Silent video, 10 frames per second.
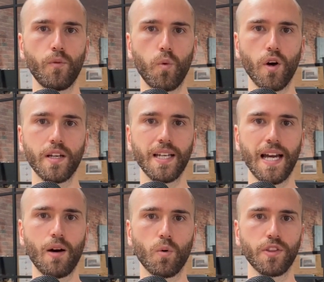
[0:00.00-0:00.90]

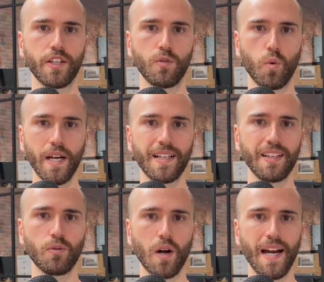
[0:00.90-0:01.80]
working out what the
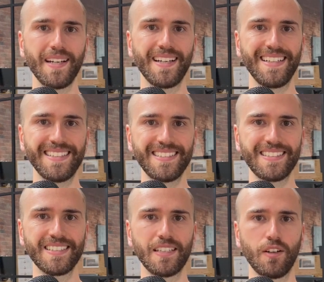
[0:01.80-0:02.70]
weekly rate
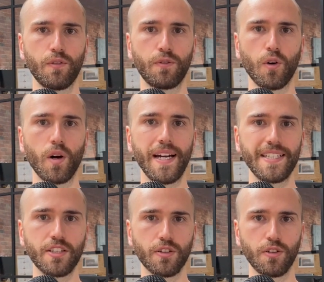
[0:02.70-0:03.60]
is for
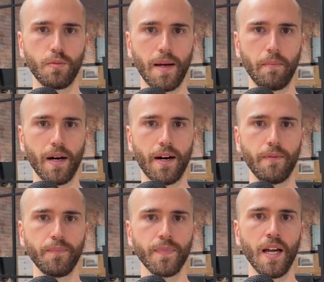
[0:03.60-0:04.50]
each crew
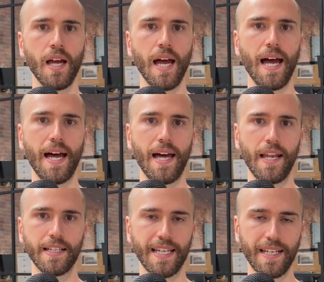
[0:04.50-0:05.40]
member
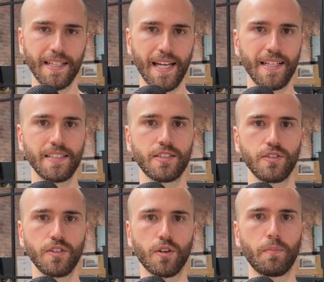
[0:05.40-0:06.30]
and getting that into
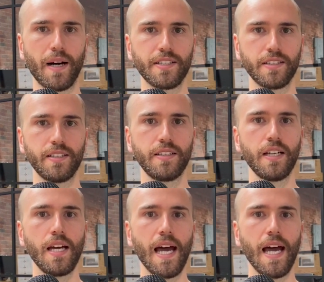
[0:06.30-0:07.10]
your budget,